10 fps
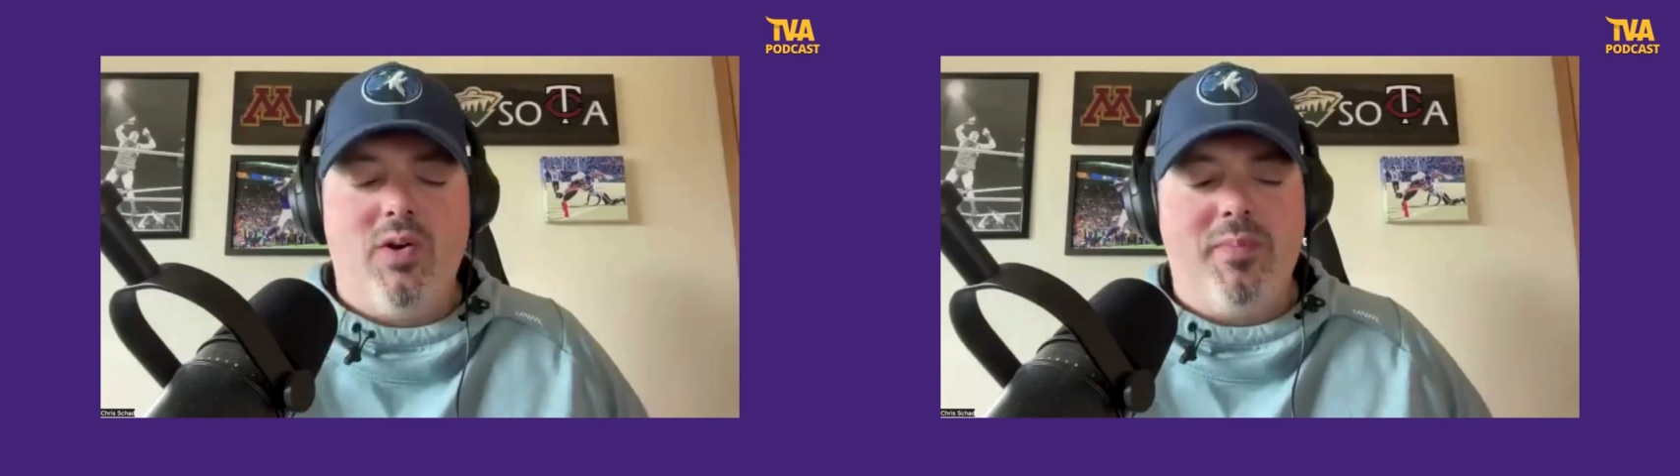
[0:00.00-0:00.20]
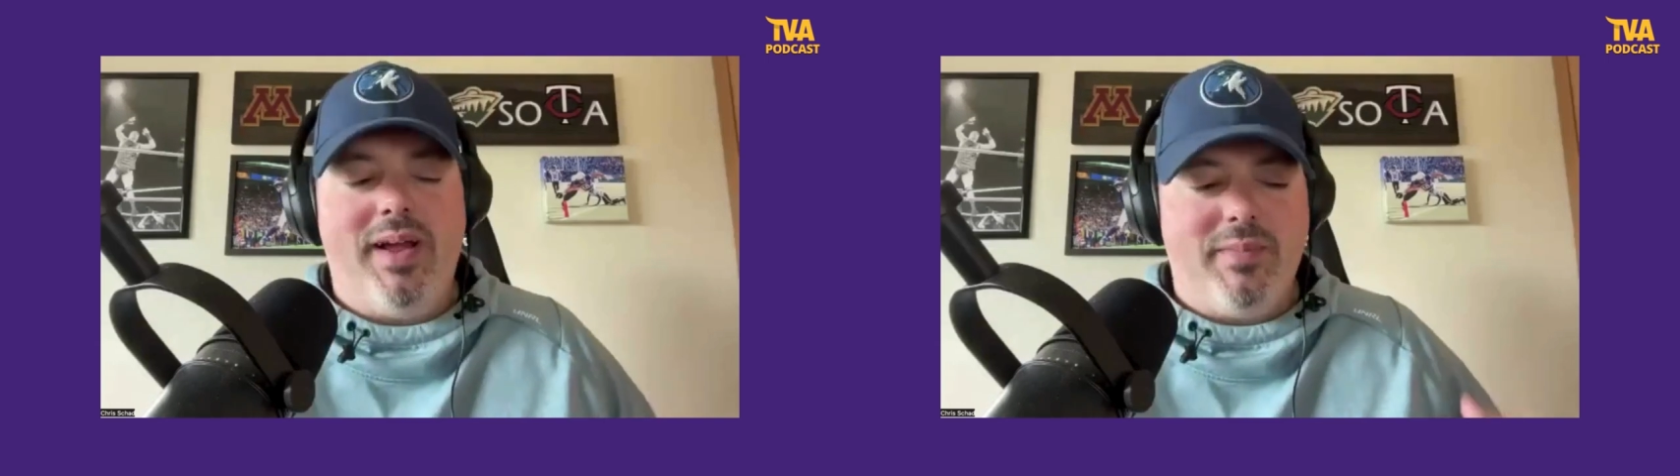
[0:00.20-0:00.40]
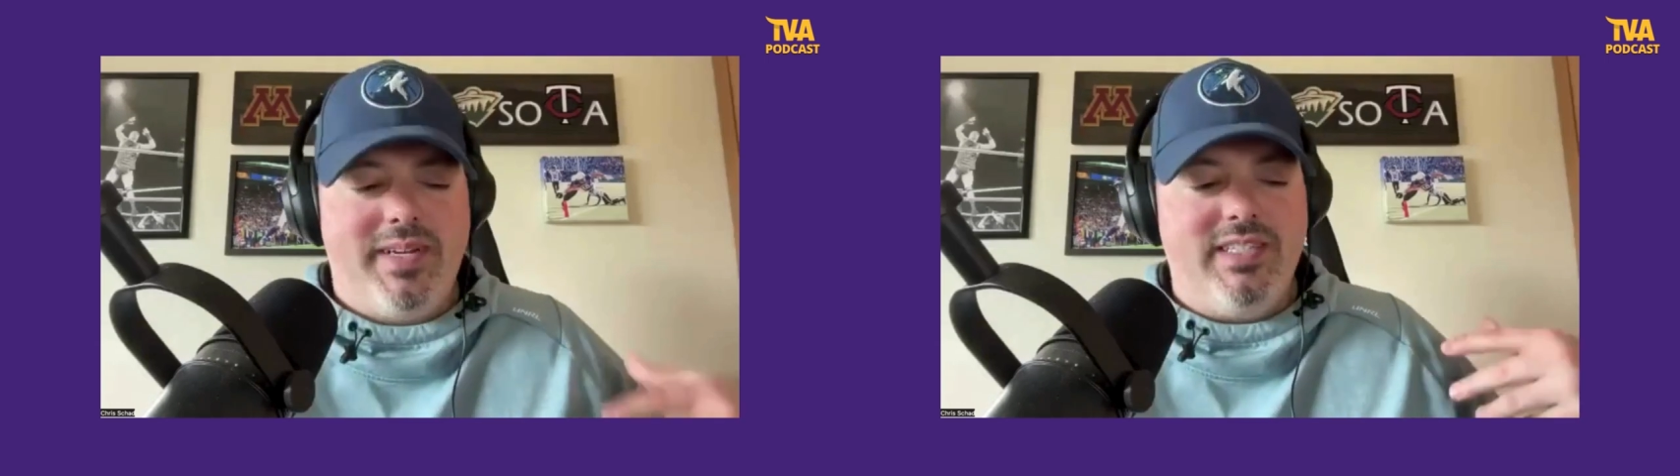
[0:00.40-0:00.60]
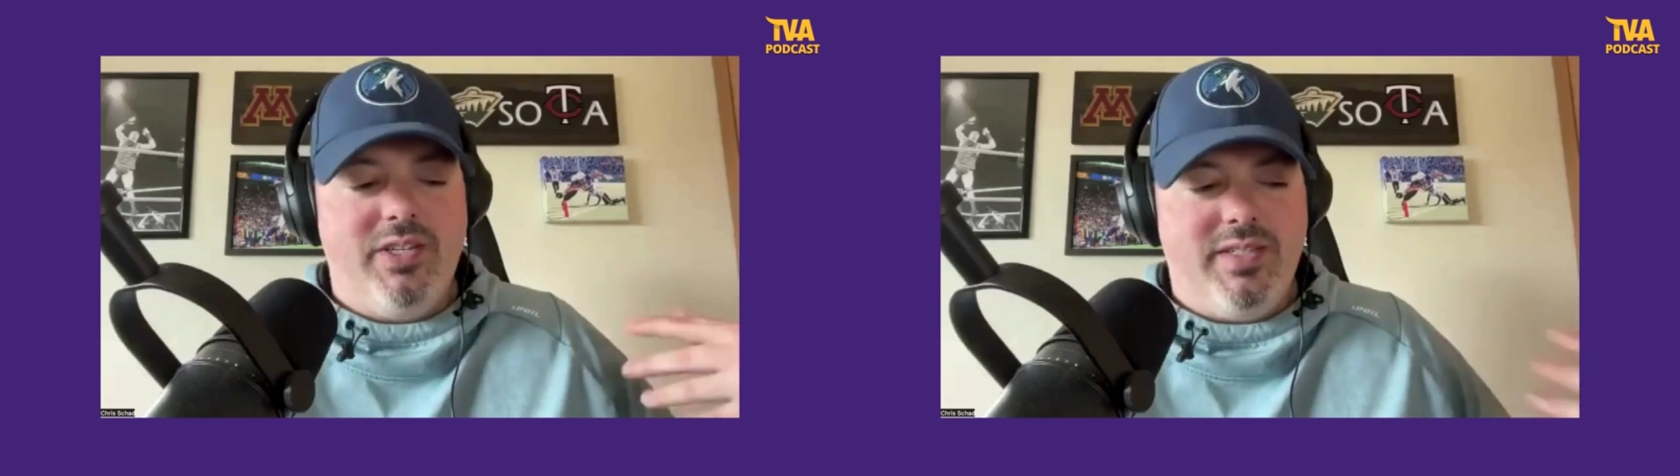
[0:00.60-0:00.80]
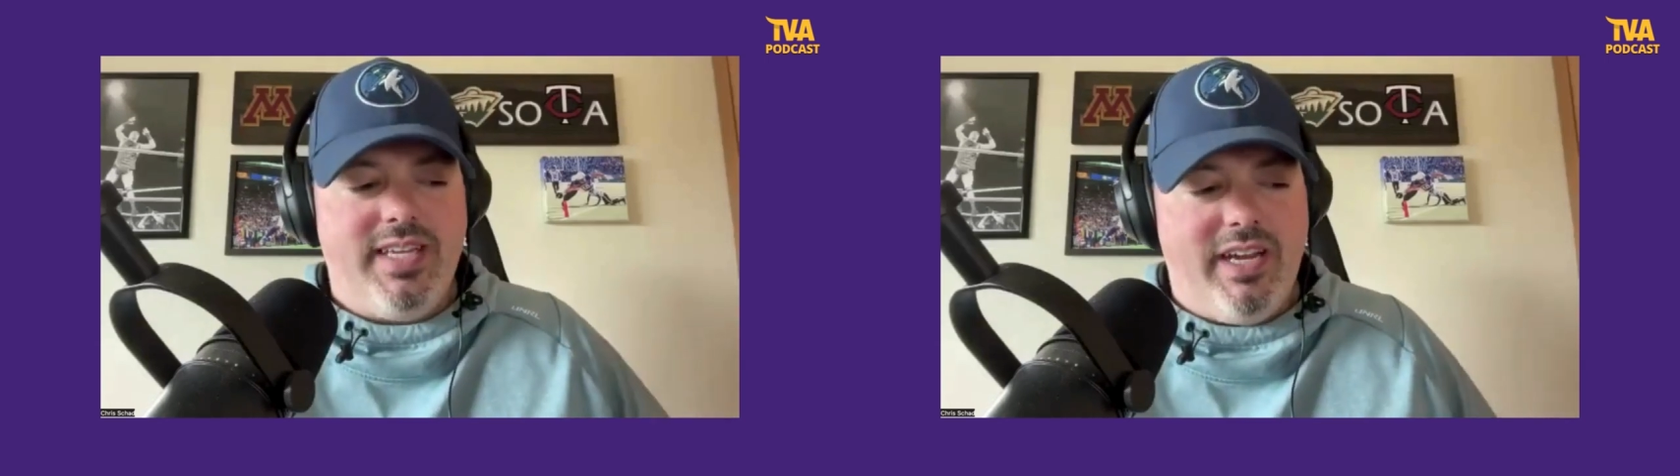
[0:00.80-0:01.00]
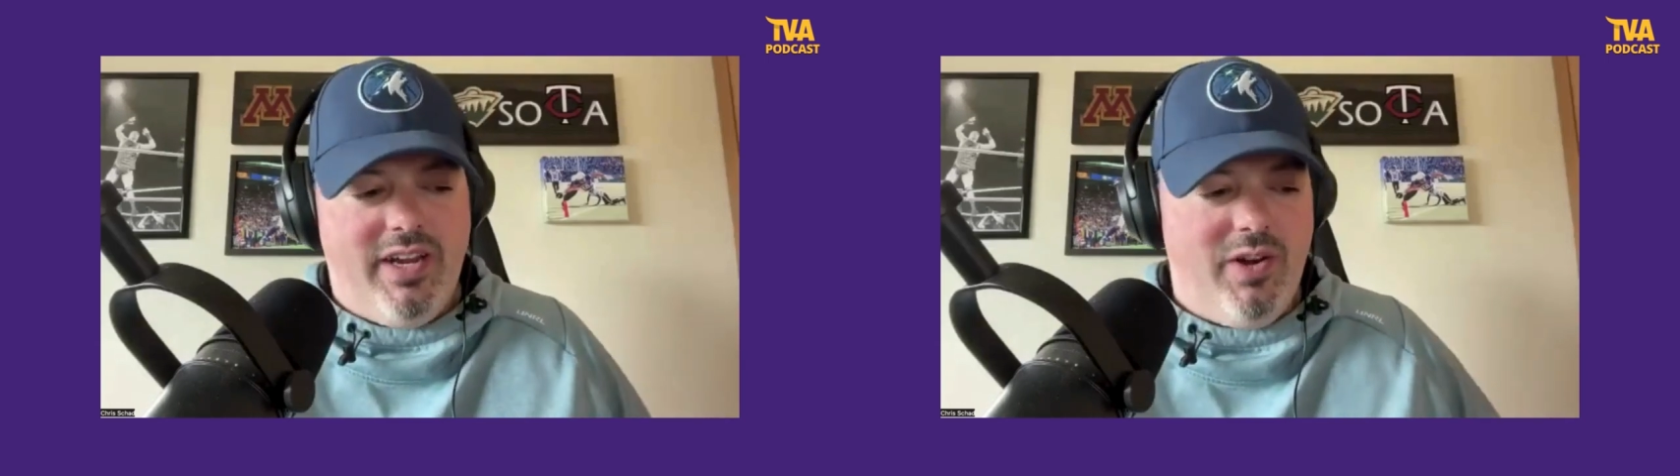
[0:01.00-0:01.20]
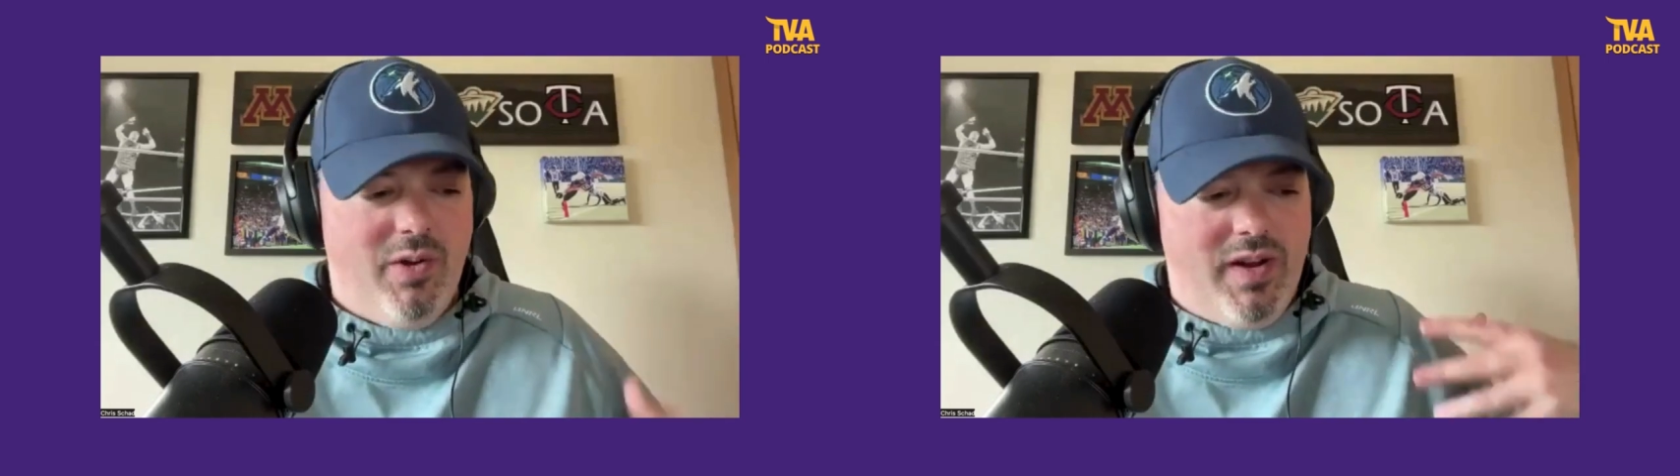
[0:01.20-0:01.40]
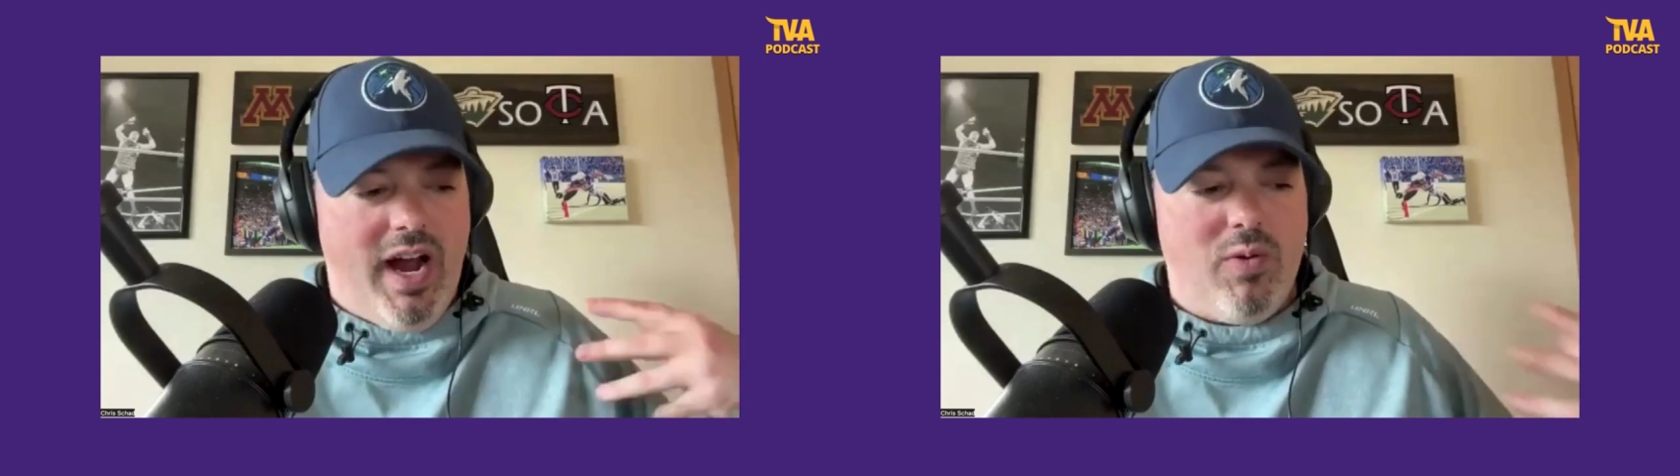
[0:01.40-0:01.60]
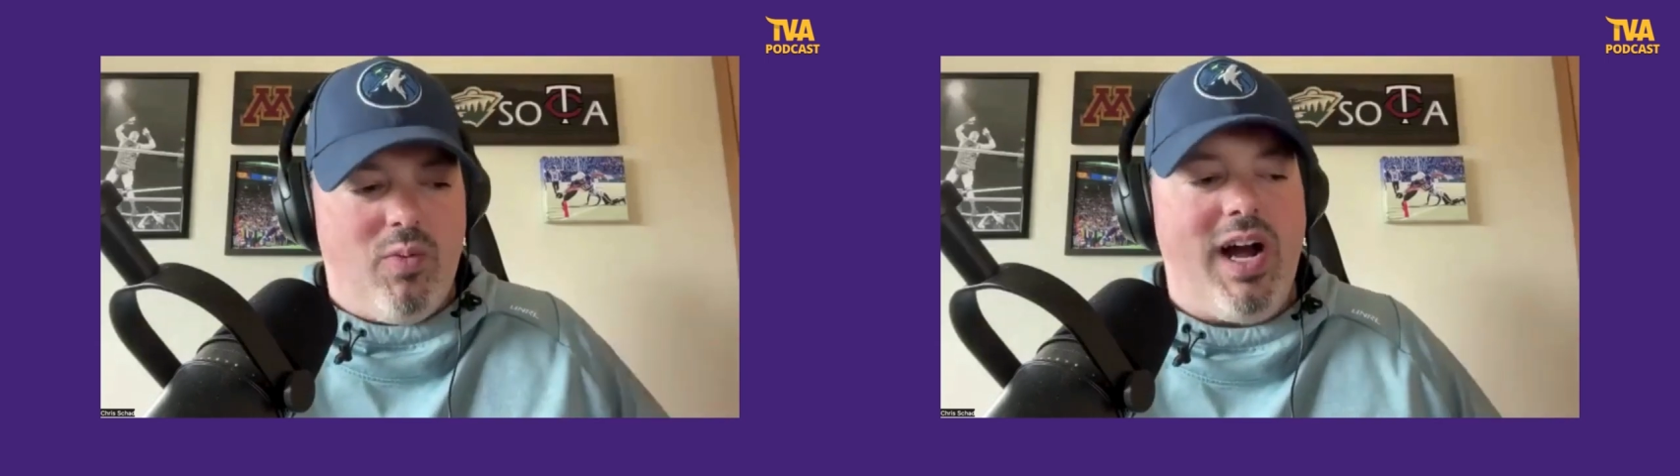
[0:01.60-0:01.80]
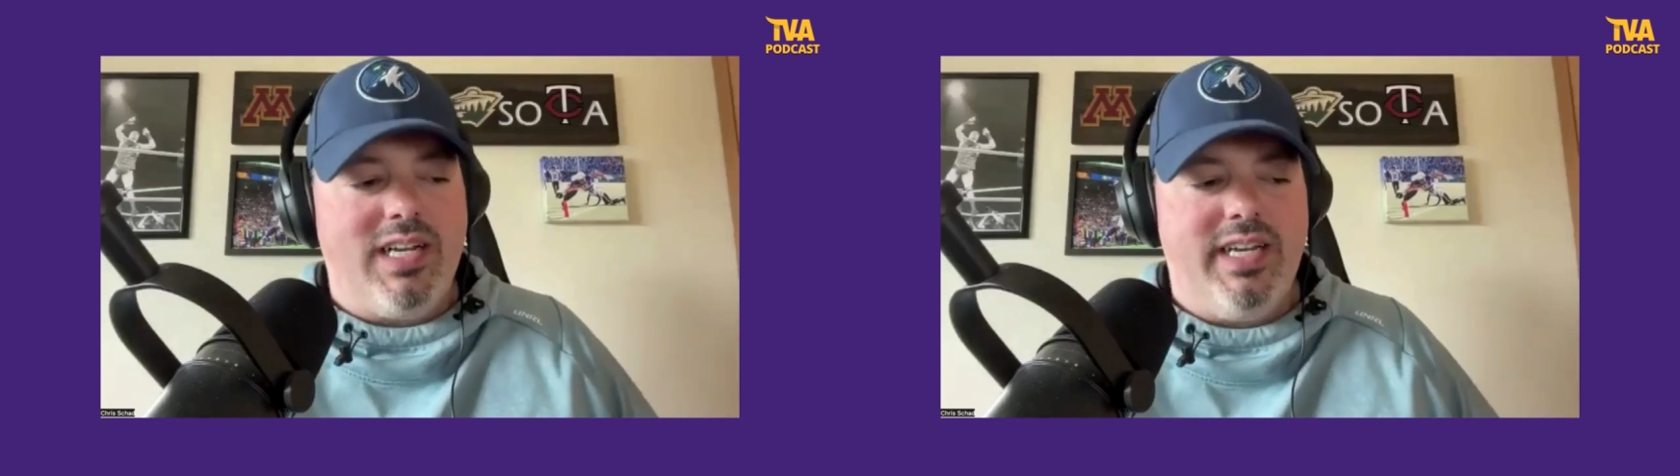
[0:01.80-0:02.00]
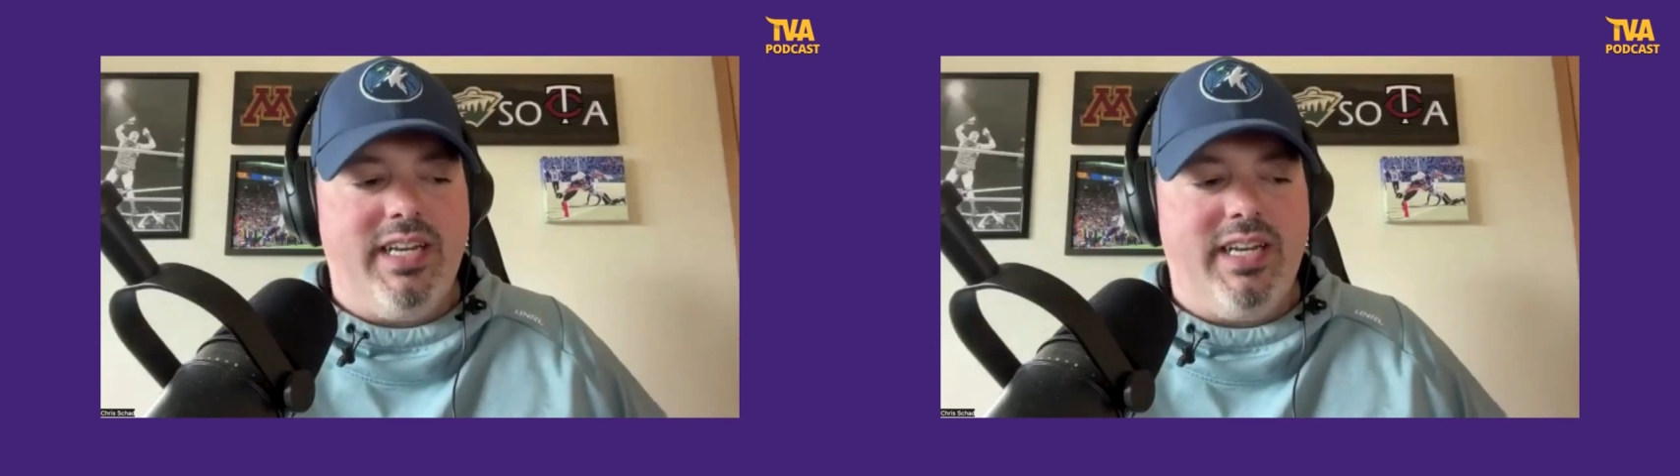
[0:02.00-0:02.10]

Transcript: quarterback? Because you say you kind of watch